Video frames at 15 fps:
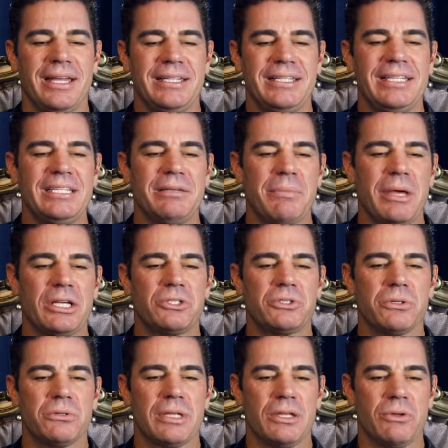need to make
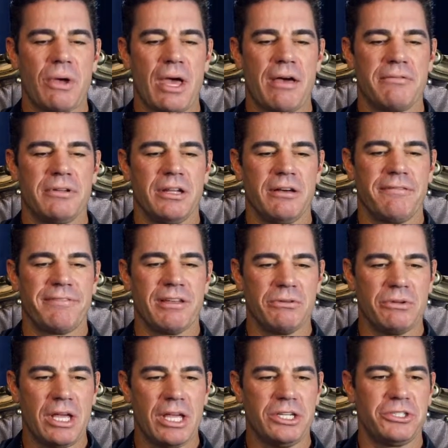sure that you have enough
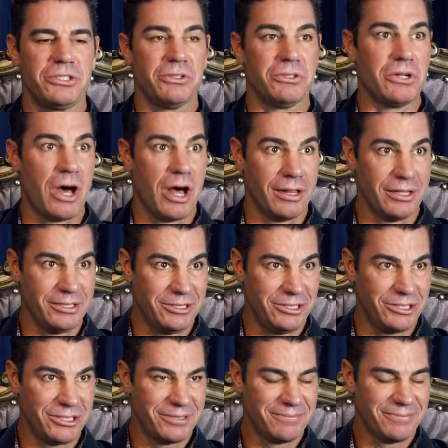foundational
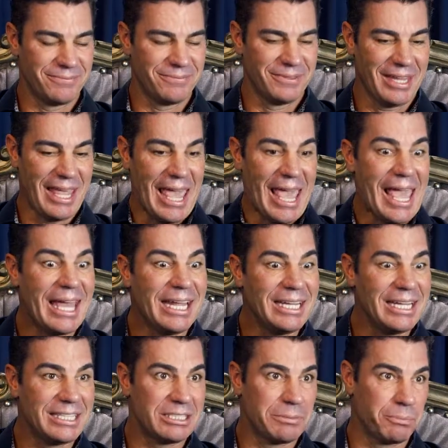knowledge and
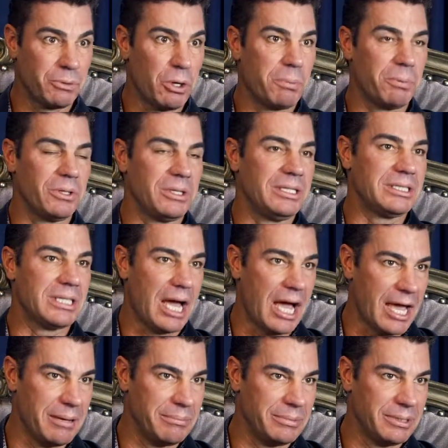it's appropriately
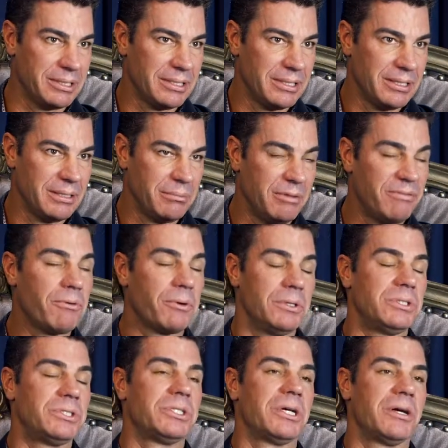timed before
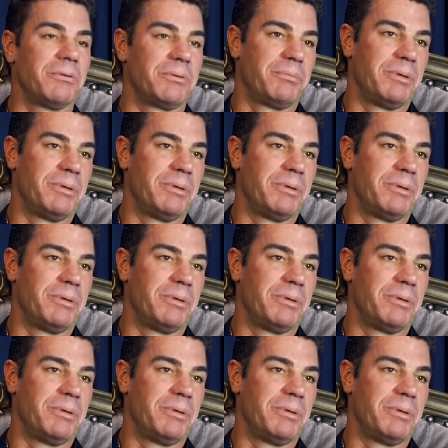you share it with